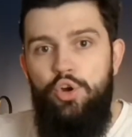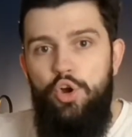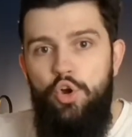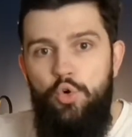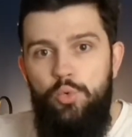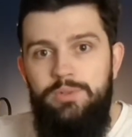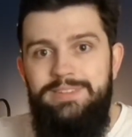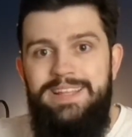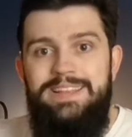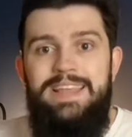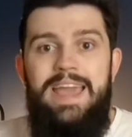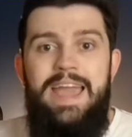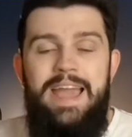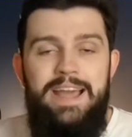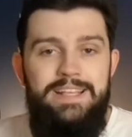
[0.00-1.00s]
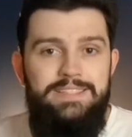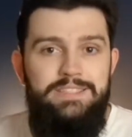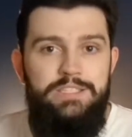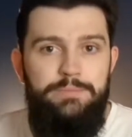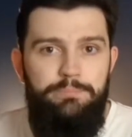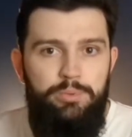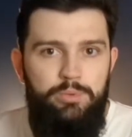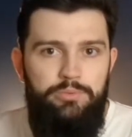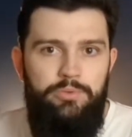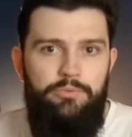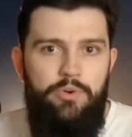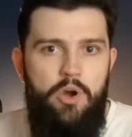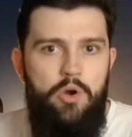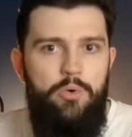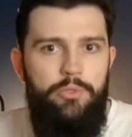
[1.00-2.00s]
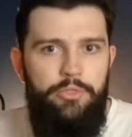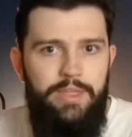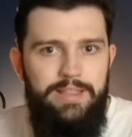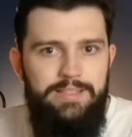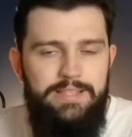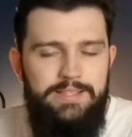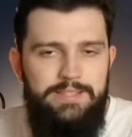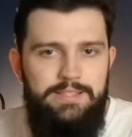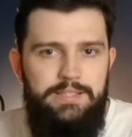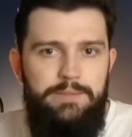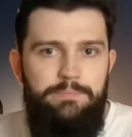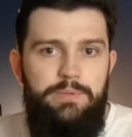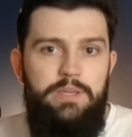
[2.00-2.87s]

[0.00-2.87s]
own that has this proof of authenticity